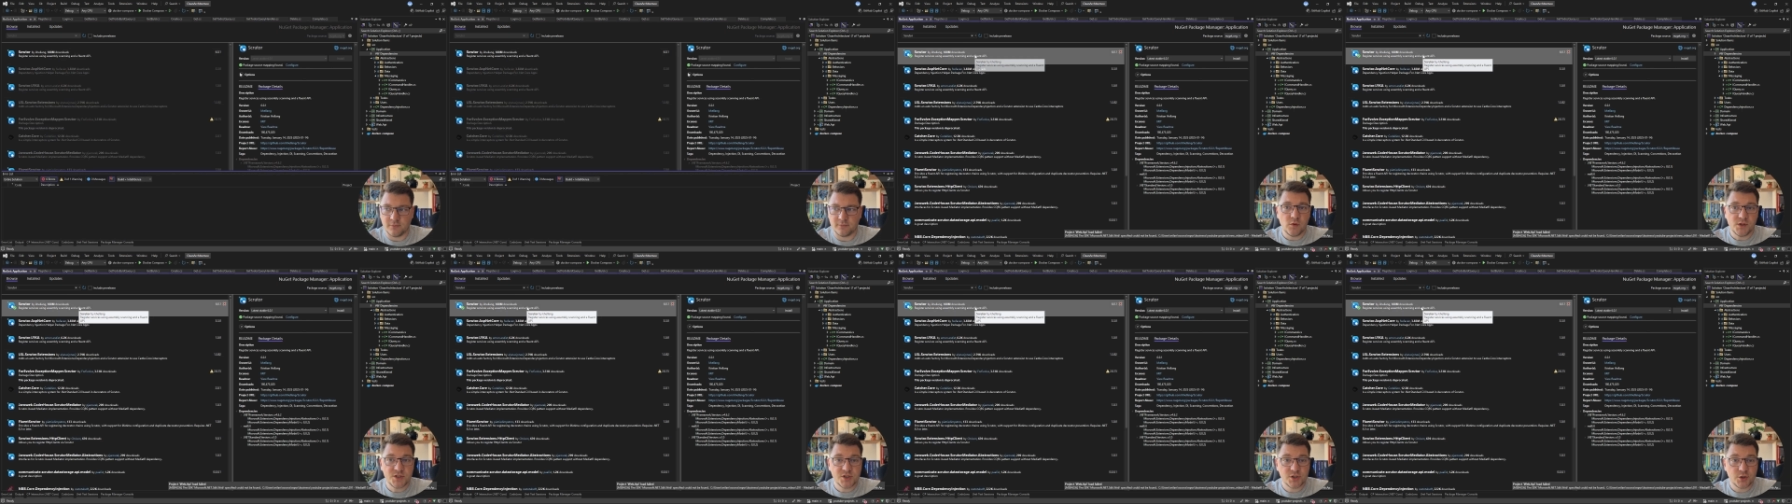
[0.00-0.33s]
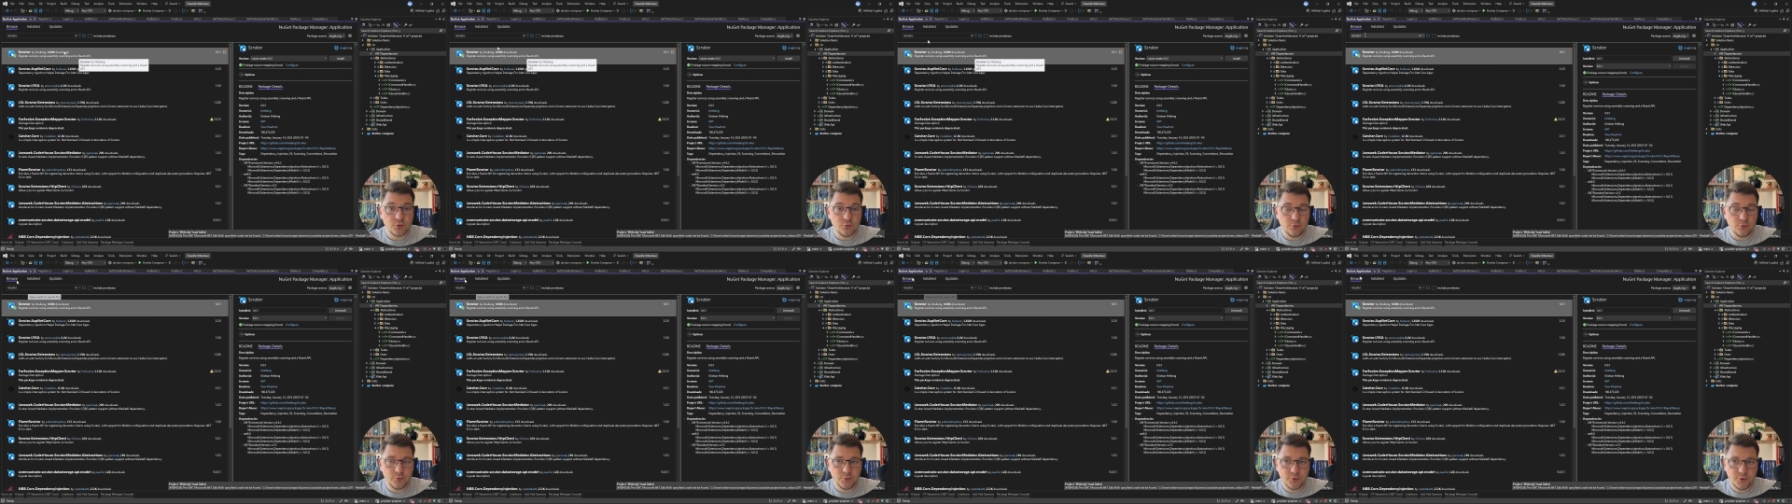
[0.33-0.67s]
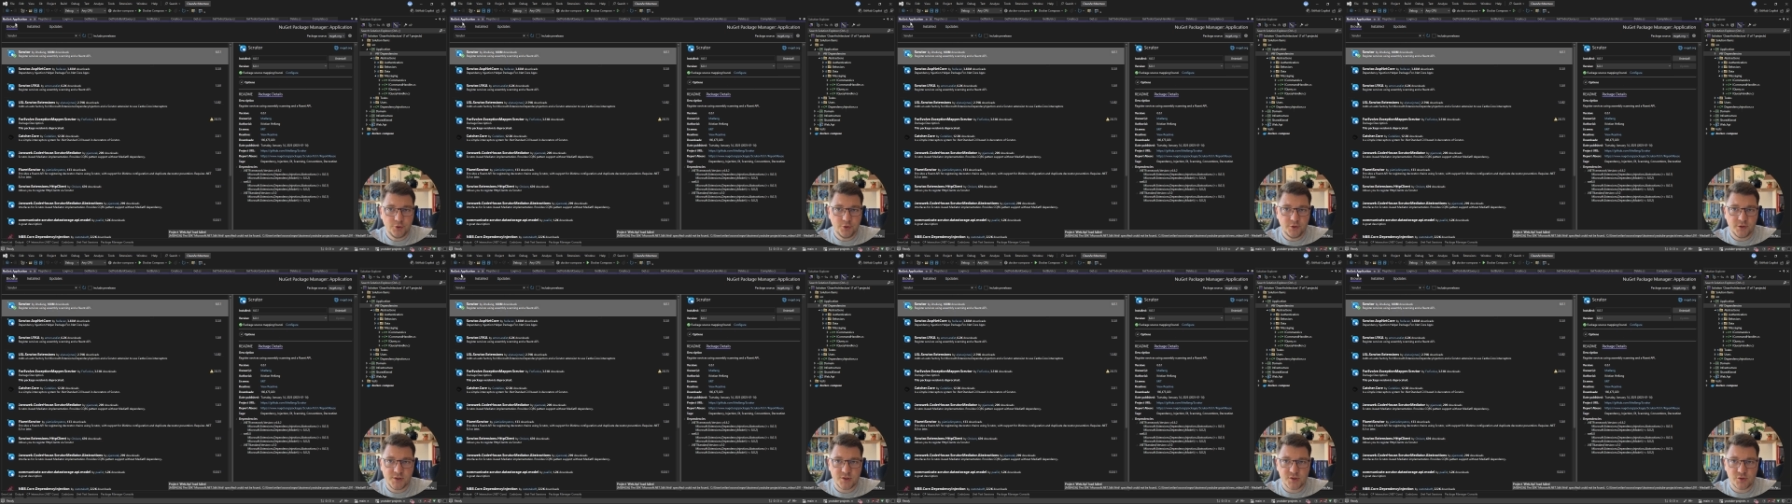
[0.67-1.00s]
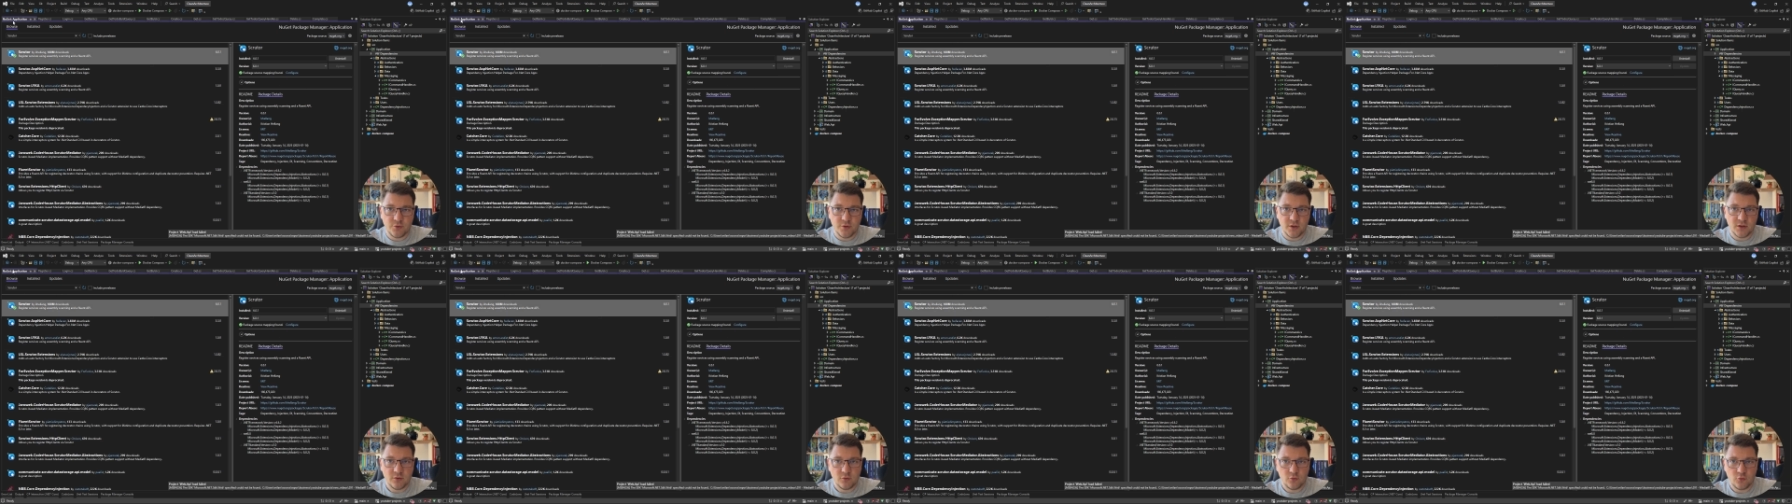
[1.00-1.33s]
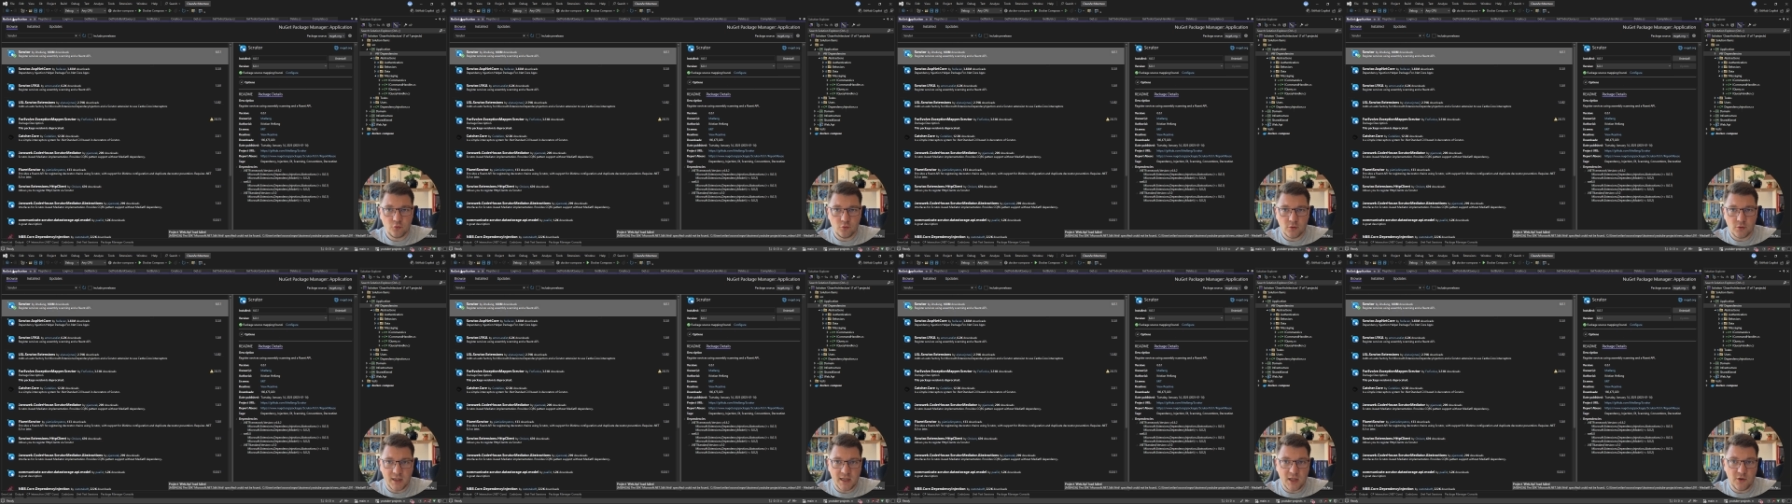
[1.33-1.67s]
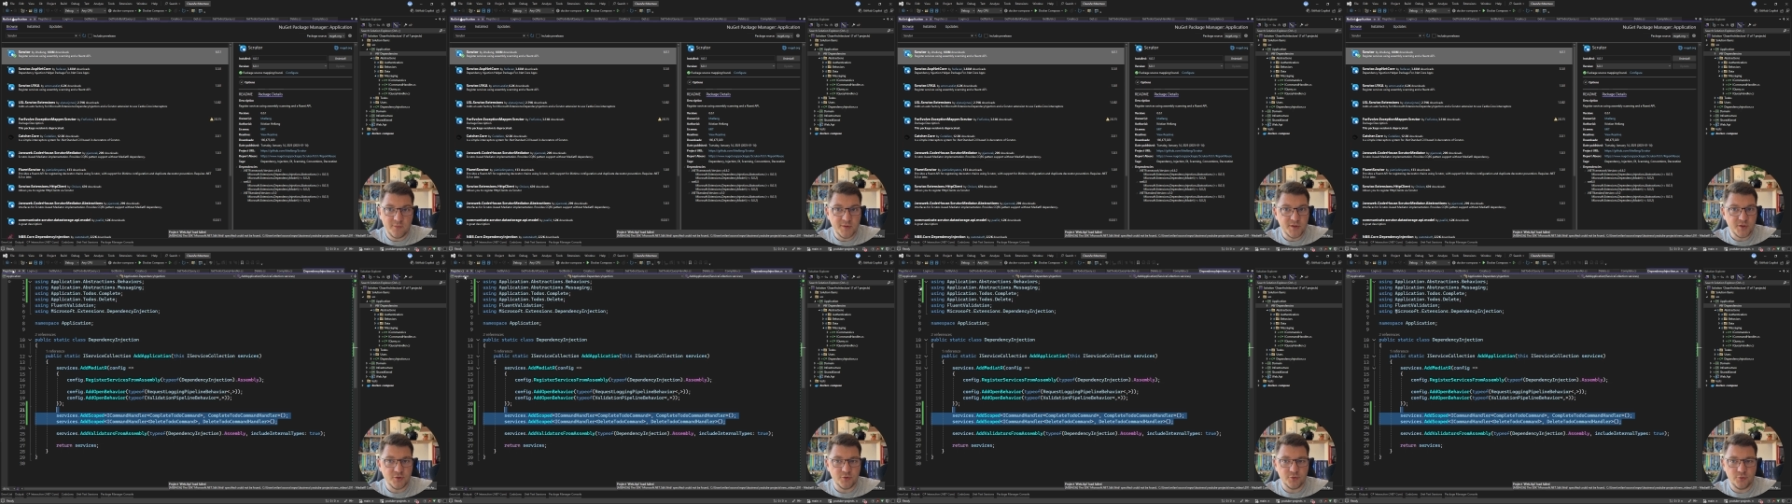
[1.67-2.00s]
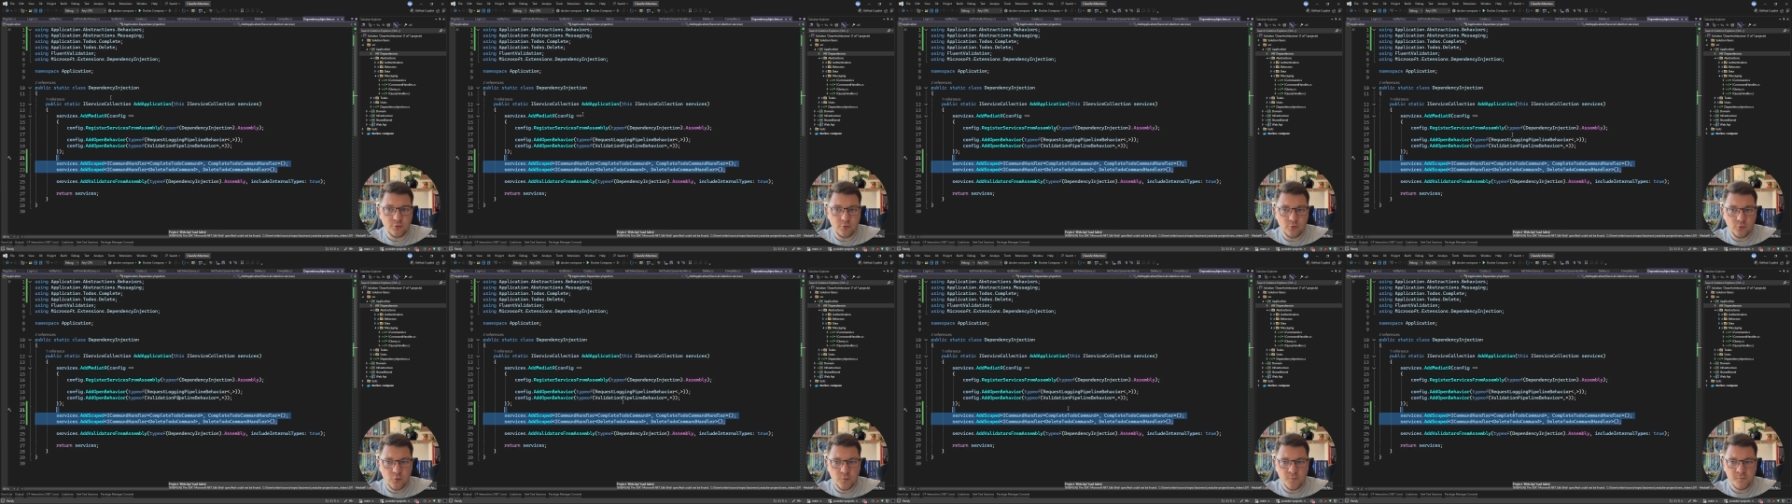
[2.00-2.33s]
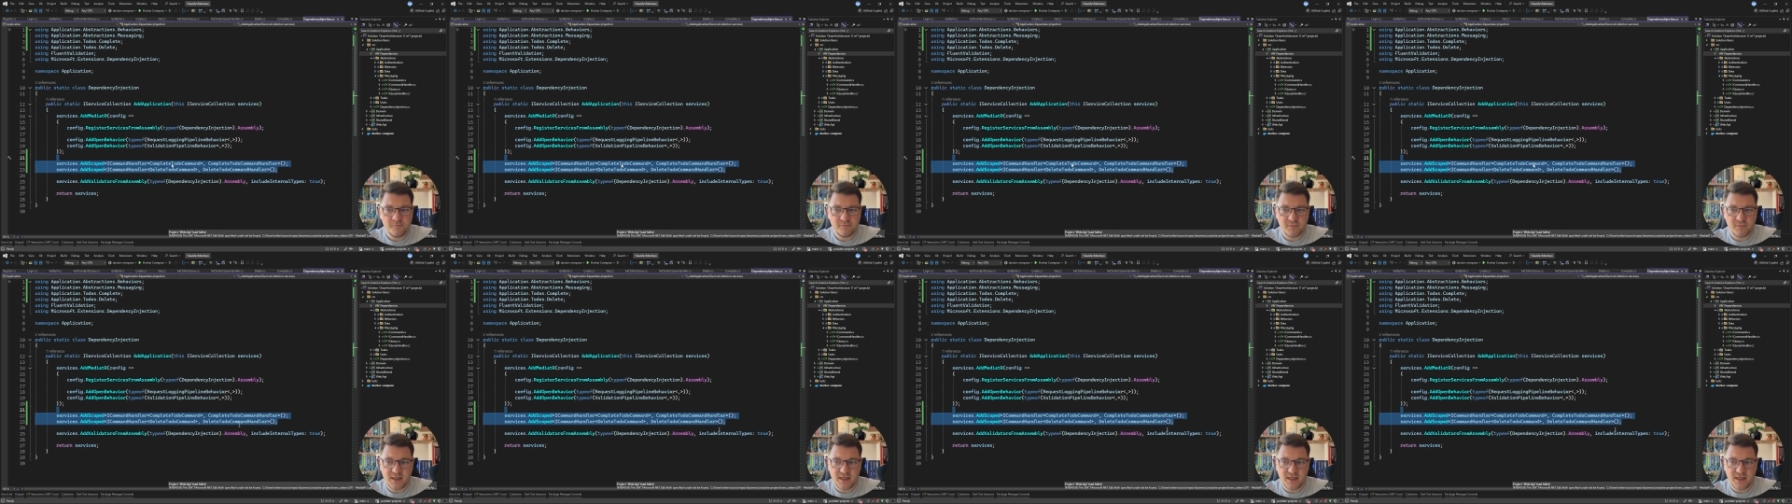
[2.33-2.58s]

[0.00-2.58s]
What Scrutor is going to allow me to do